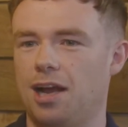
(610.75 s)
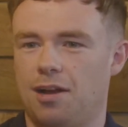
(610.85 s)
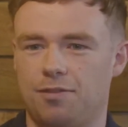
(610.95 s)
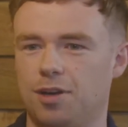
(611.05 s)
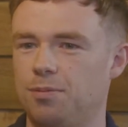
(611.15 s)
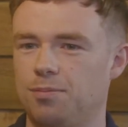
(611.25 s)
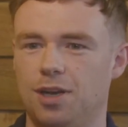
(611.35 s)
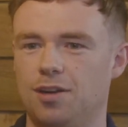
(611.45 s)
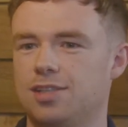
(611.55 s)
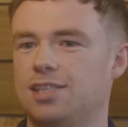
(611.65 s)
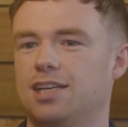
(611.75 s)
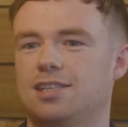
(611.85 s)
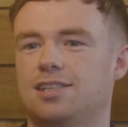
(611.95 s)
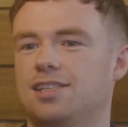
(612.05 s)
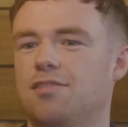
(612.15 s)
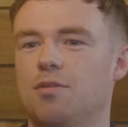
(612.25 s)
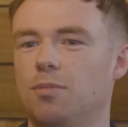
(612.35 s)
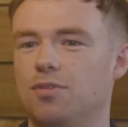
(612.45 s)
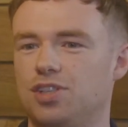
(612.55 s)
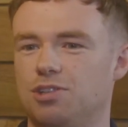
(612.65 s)
after 6 to 7
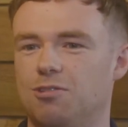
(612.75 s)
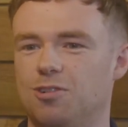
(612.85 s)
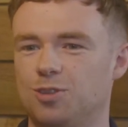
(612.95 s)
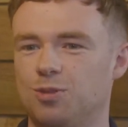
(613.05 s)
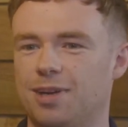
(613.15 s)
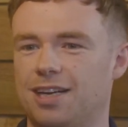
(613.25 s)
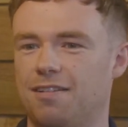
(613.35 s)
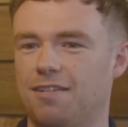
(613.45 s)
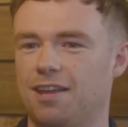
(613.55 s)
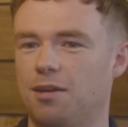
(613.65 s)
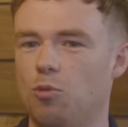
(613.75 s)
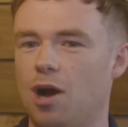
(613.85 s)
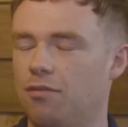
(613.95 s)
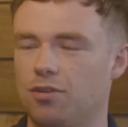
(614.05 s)
months, you're automatically thinking, wow,